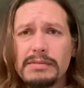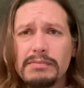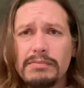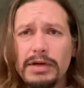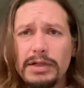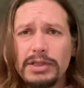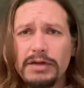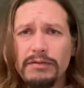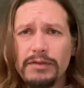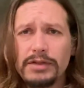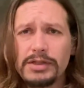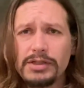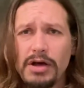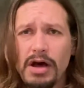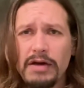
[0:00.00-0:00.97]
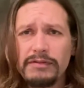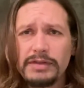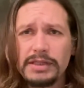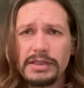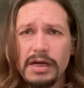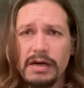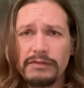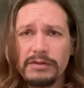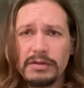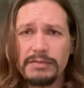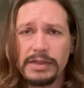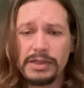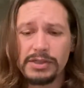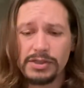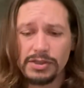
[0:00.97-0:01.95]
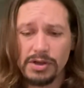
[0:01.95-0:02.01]
much of the soft stuff to
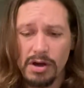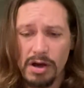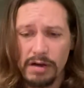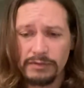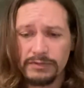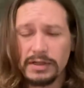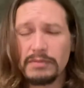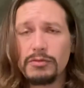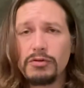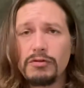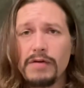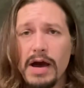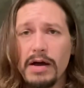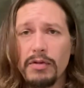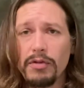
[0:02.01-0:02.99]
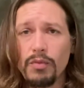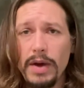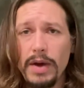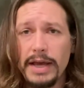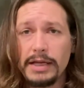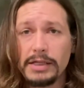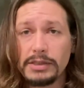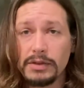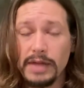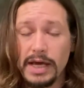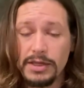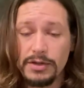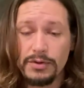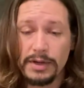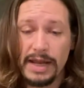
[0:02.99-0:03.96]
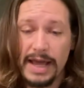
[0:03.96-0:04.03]
be soft and move out of the way so that
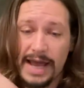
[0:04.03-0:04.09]
you can